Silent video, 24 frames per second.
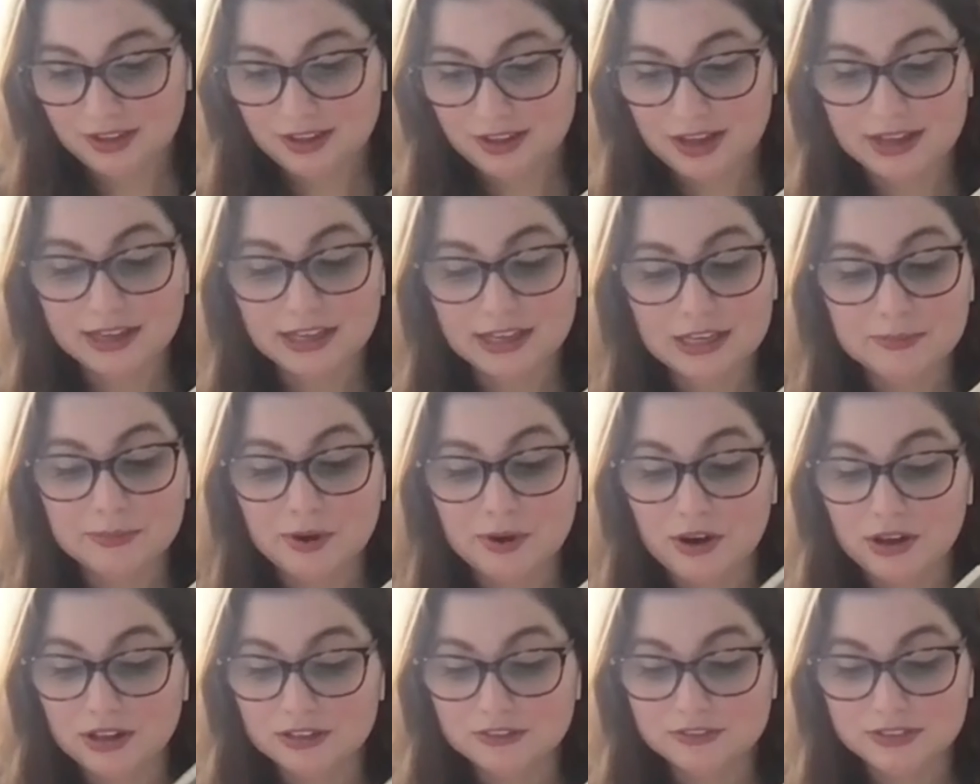I keep
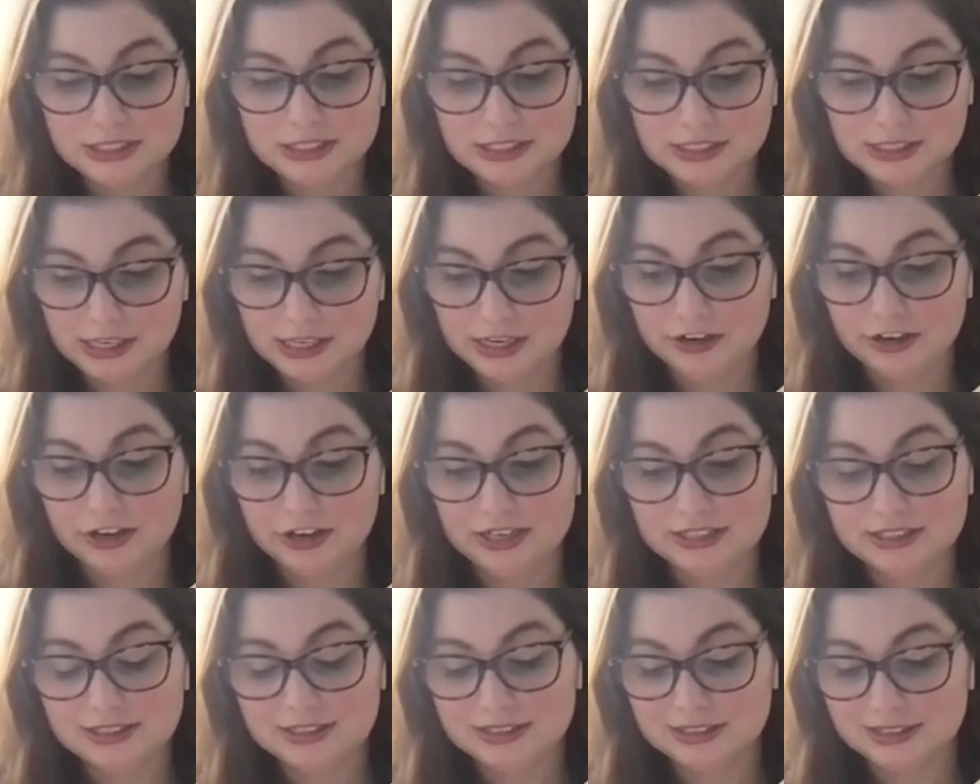all of these
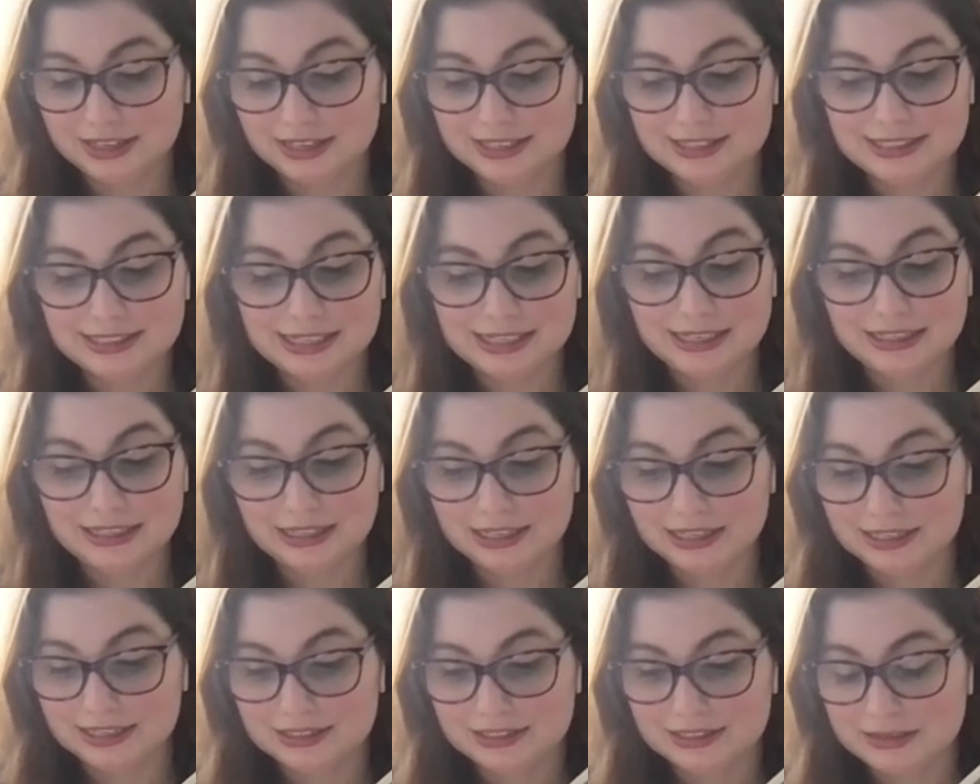secrets like
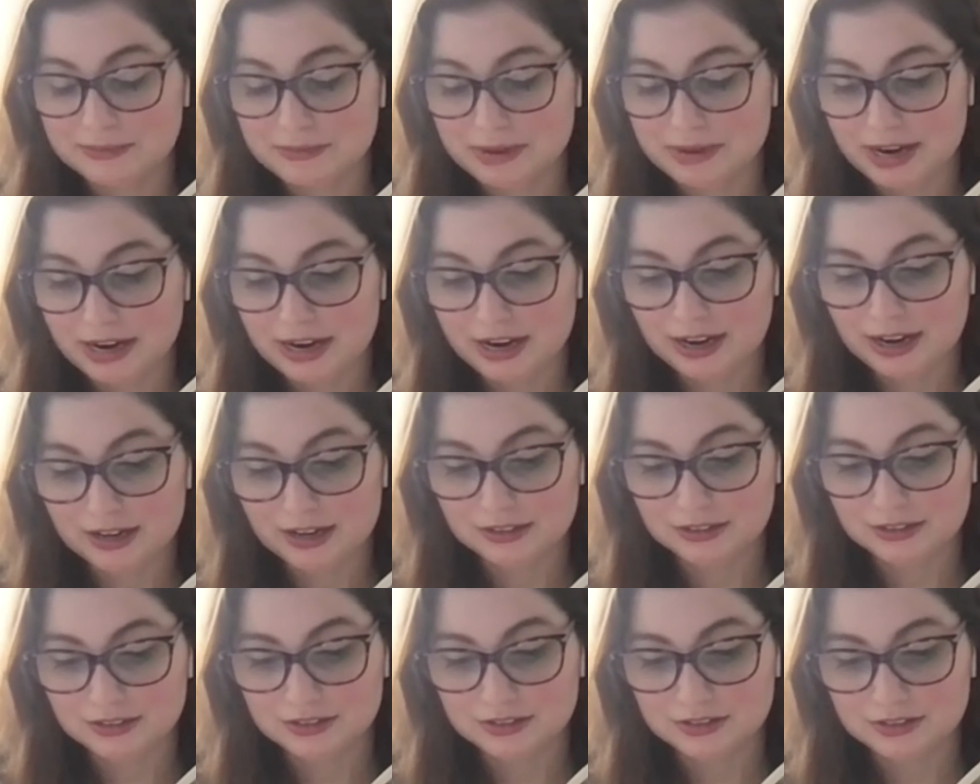seedlings in my
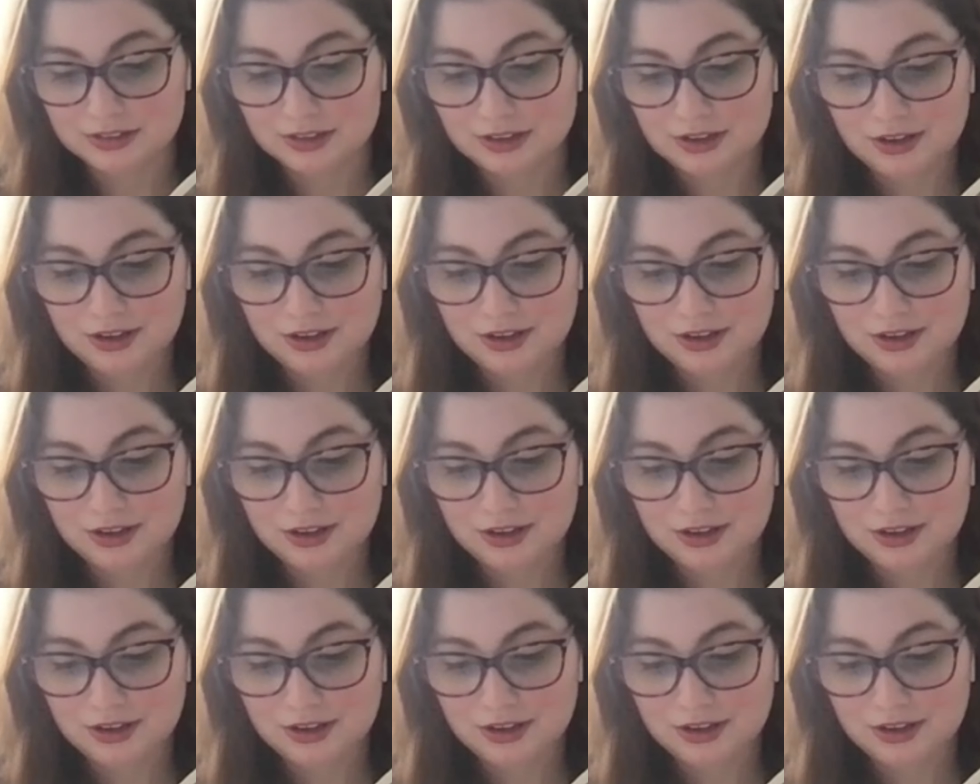hands.